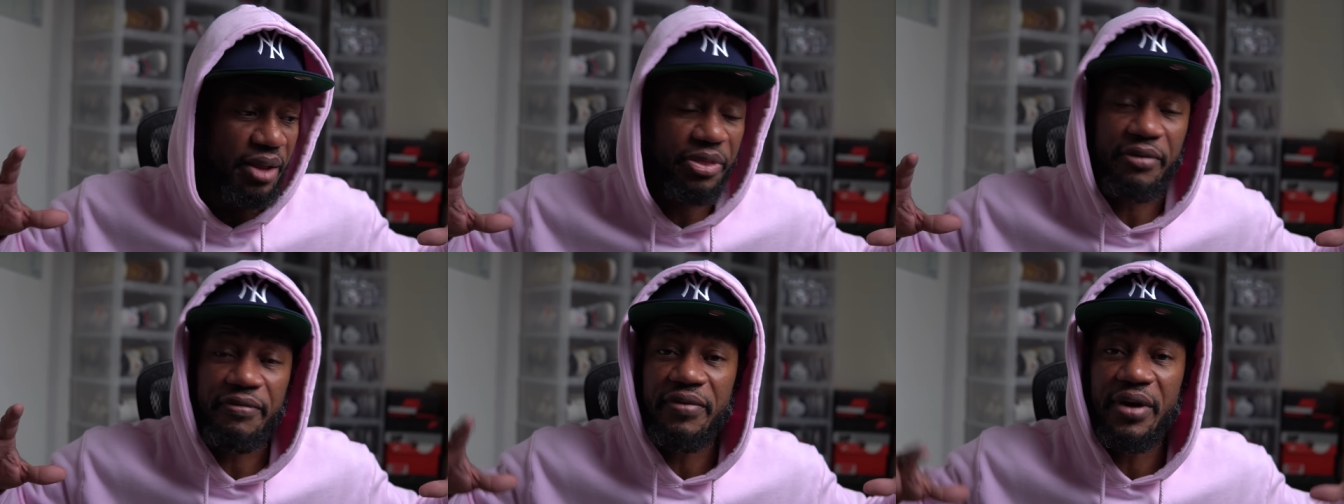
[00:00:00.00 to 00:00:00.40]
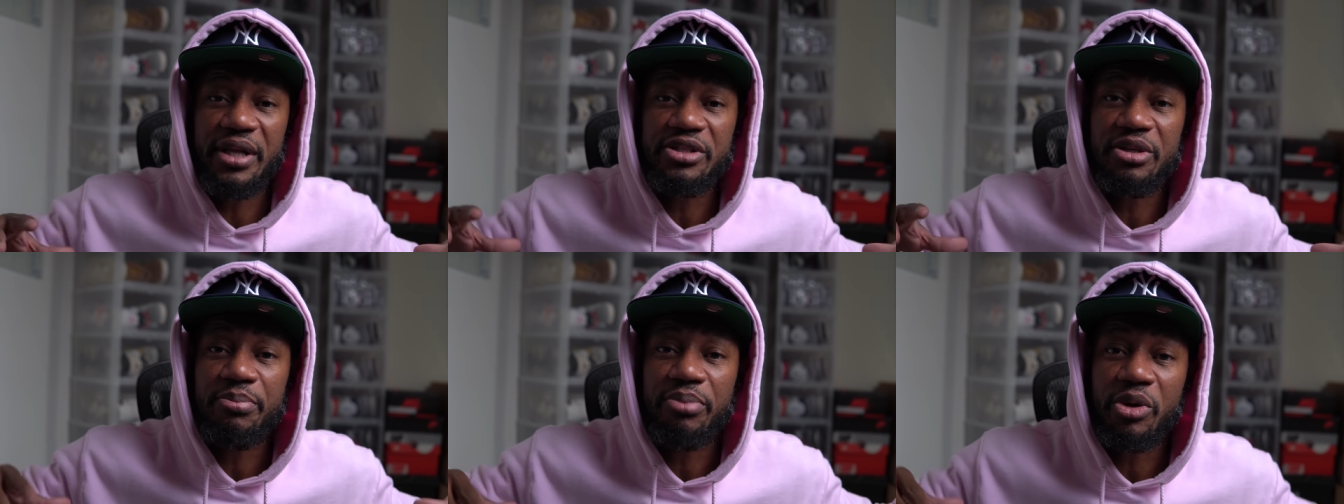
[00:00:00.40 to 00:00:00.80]
the
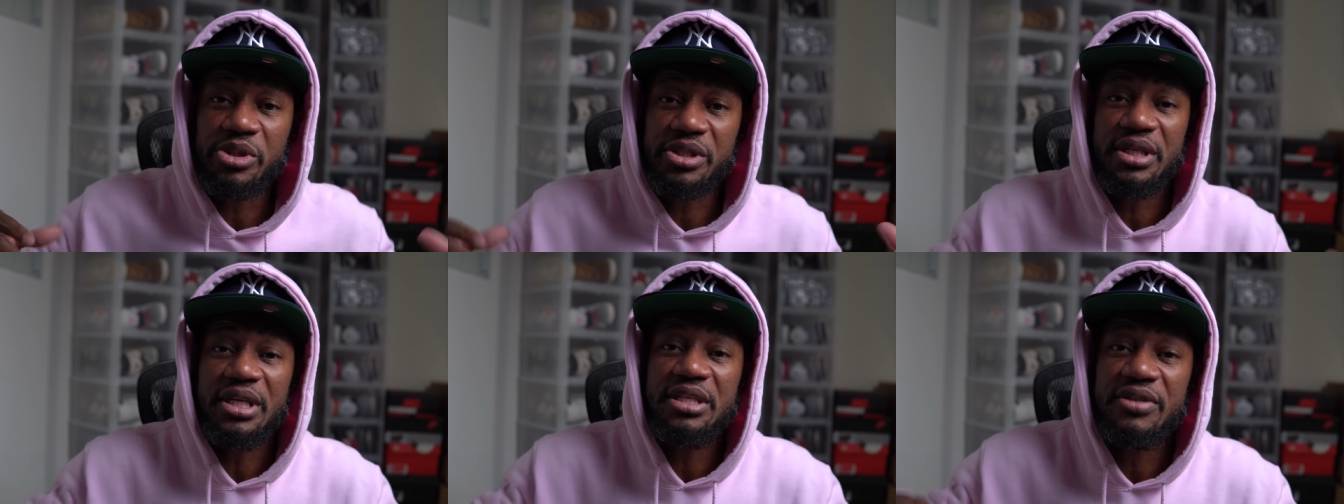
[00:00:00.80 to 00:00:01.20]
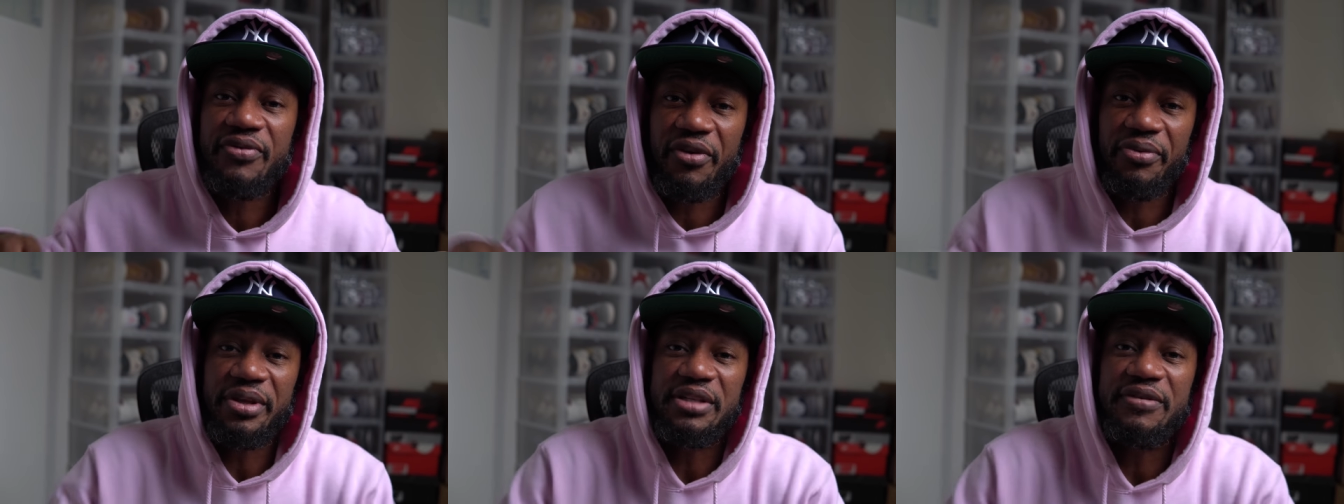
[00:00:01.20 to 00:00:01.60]
funds and proceeds
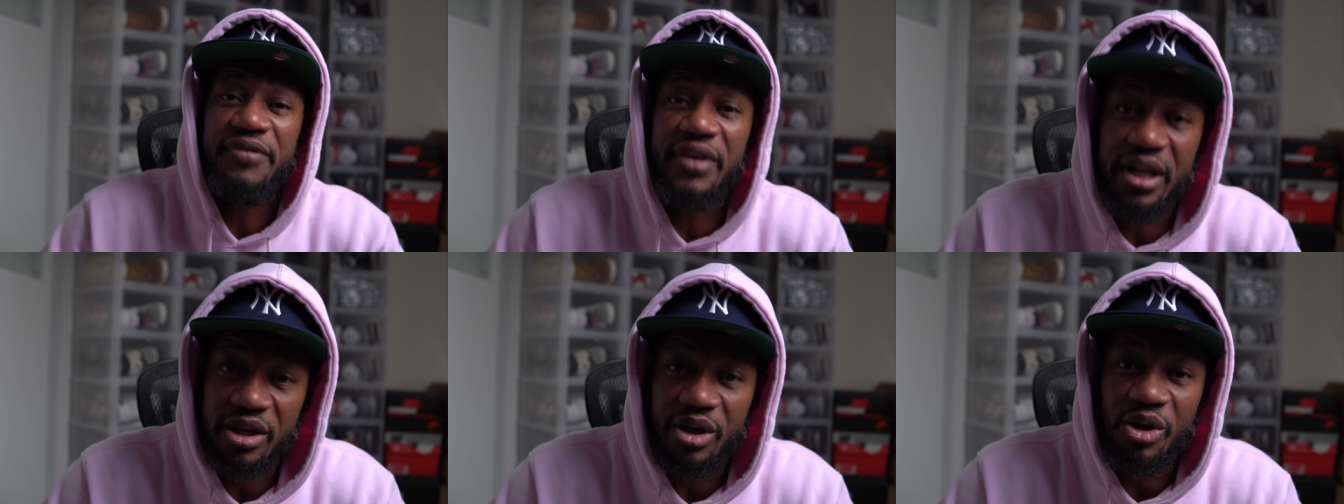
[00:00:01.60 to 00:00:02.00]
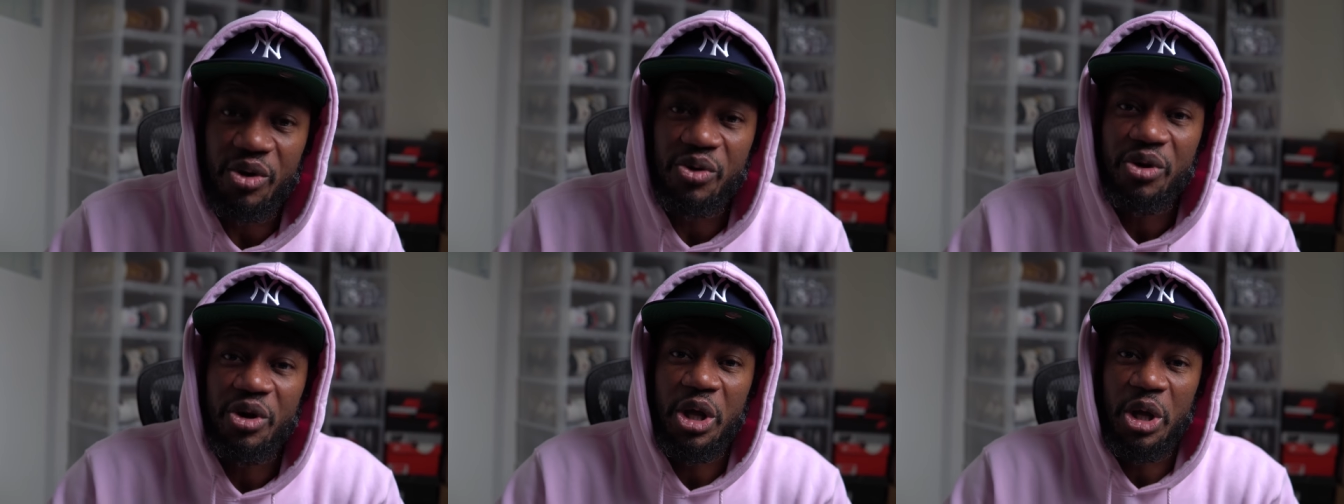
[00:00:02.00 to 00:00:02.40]
for this
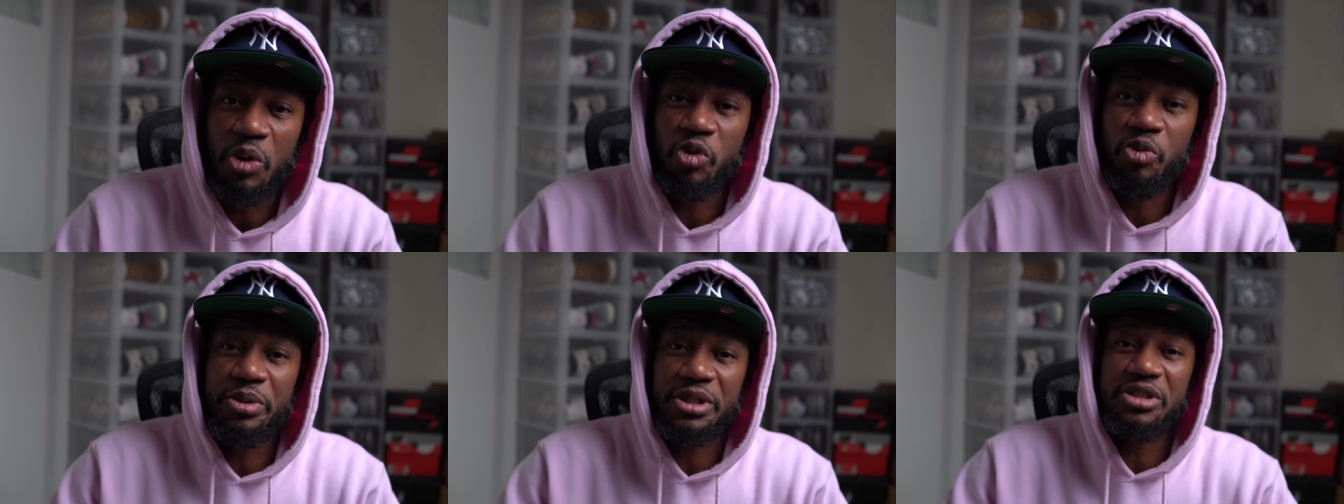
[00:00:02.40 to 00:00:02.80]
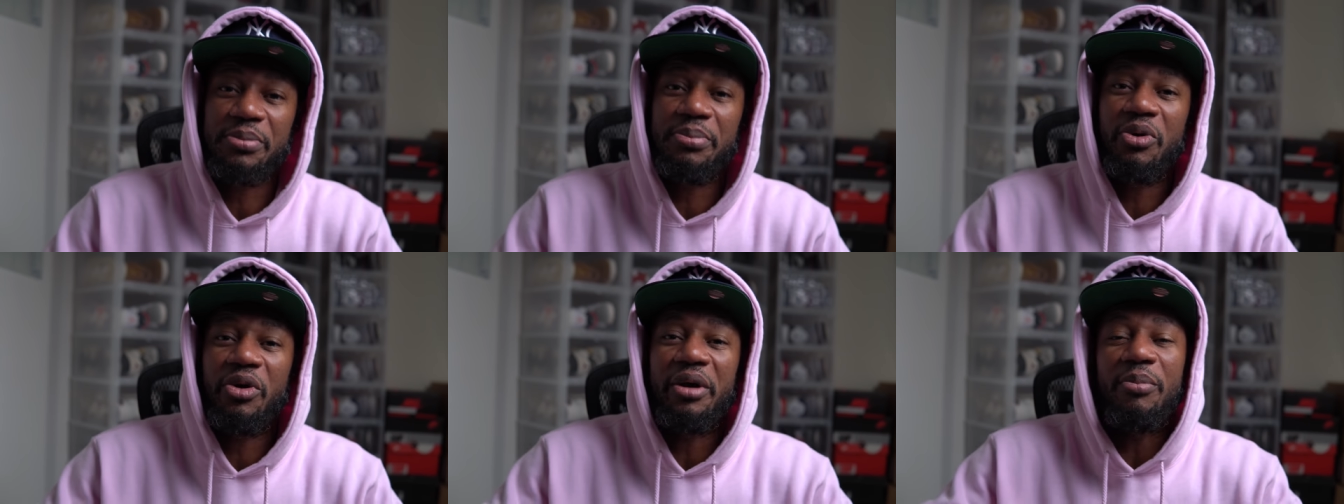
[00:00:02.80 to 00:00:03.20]
video will be
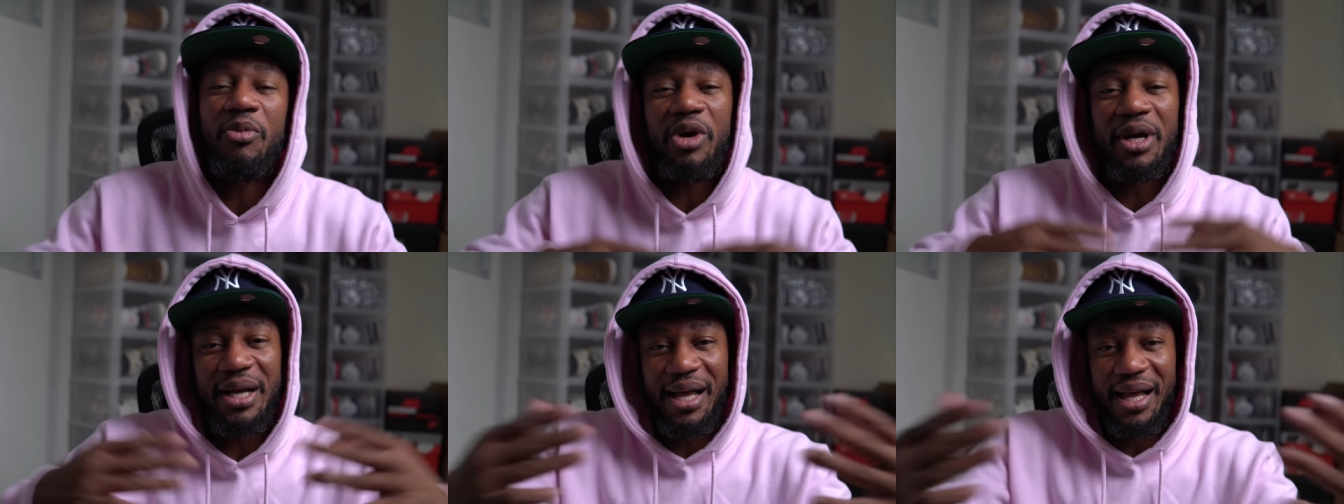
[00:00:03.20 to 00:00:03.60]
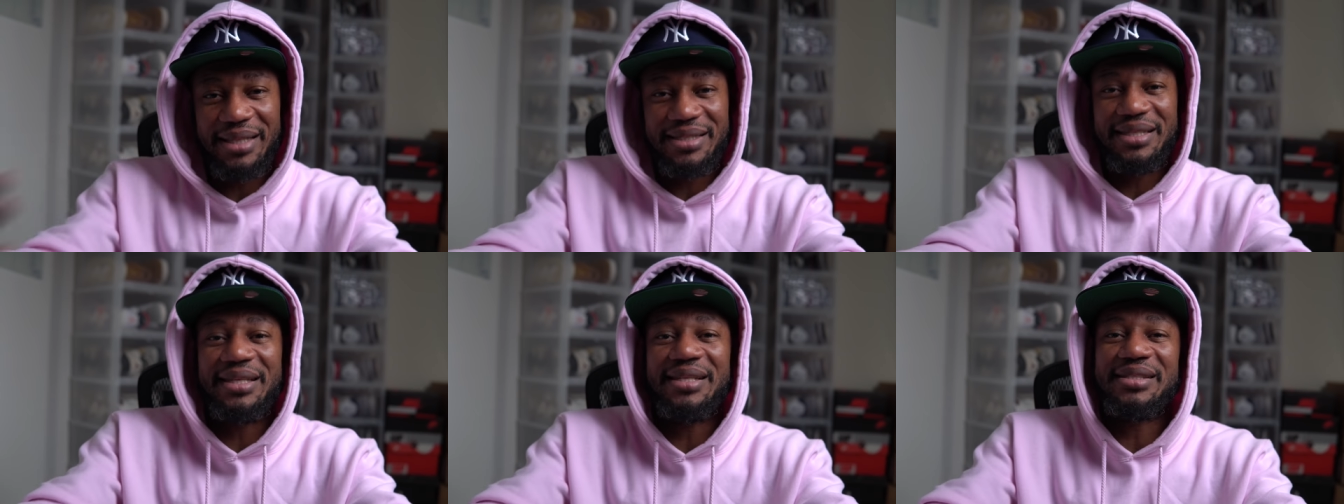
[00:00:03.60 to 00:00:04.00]
supporting more
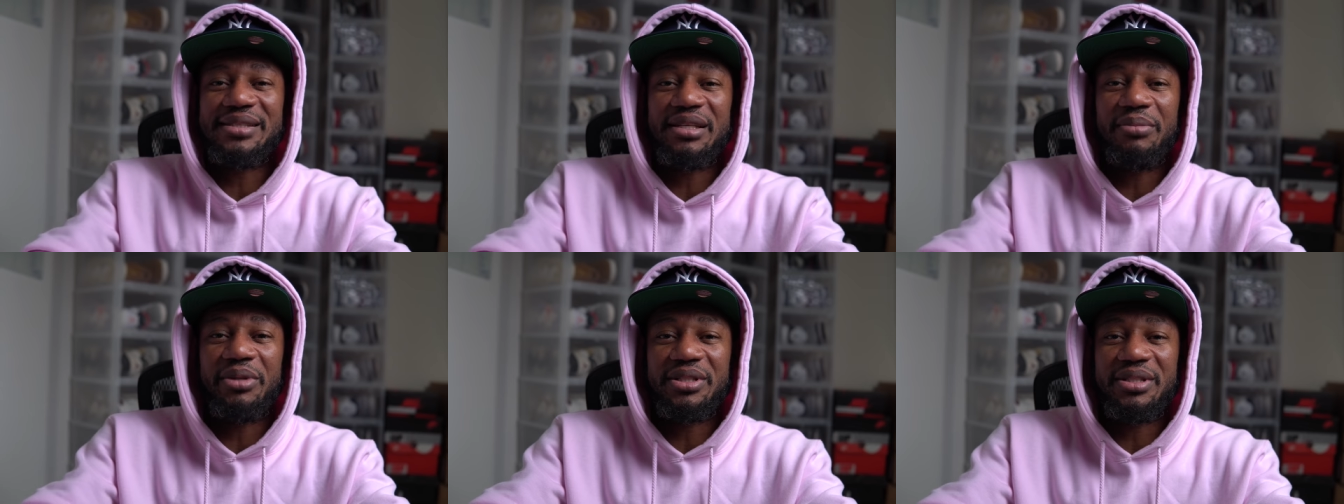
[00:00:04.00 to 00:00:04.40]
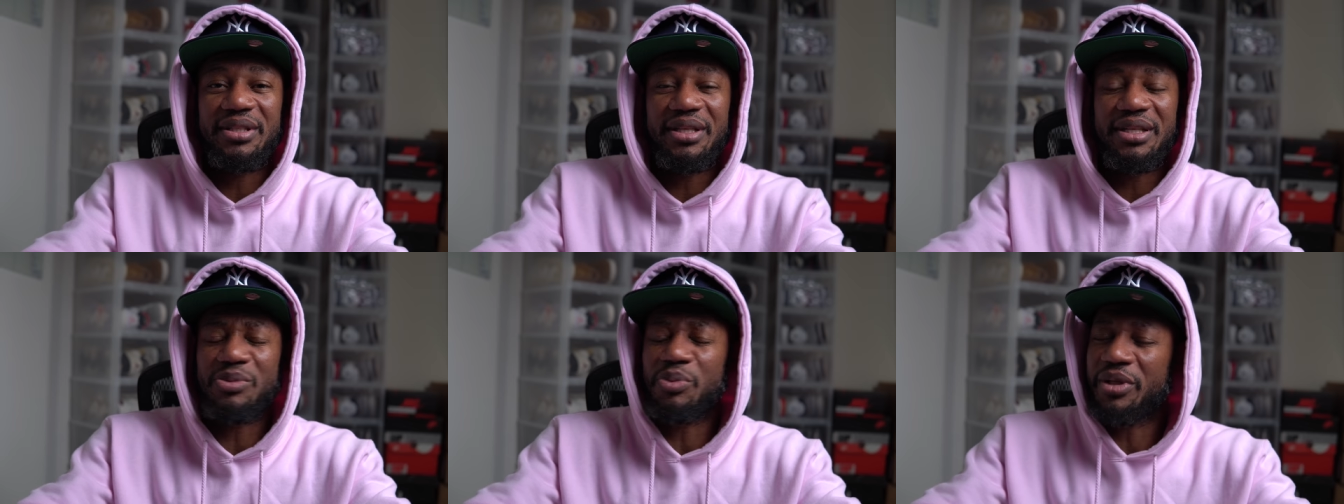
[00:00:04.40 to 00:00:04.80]
content similar to
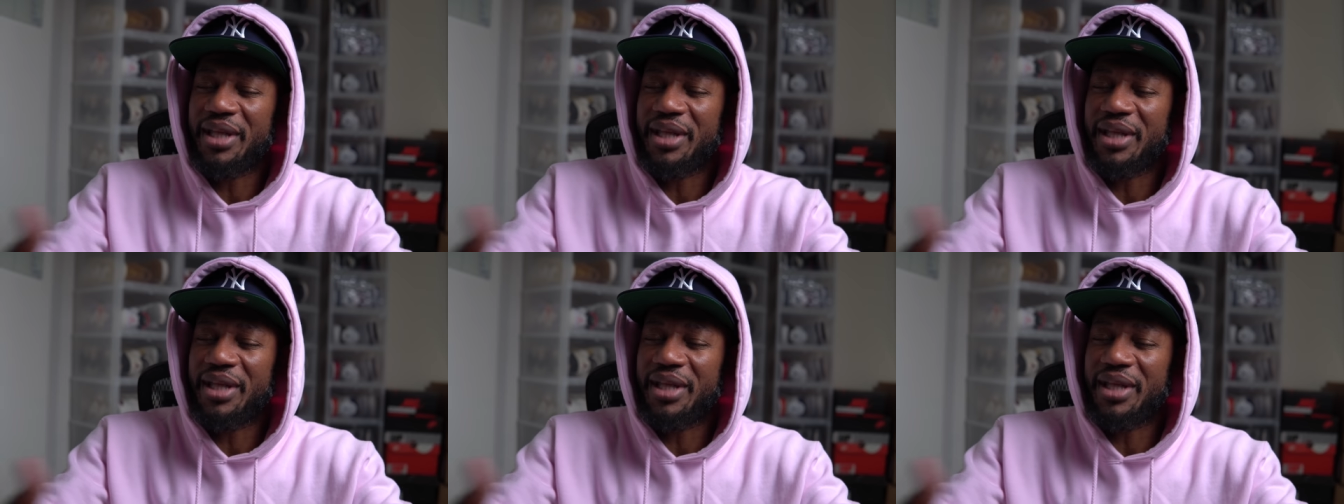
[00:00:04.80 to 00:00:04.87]
this.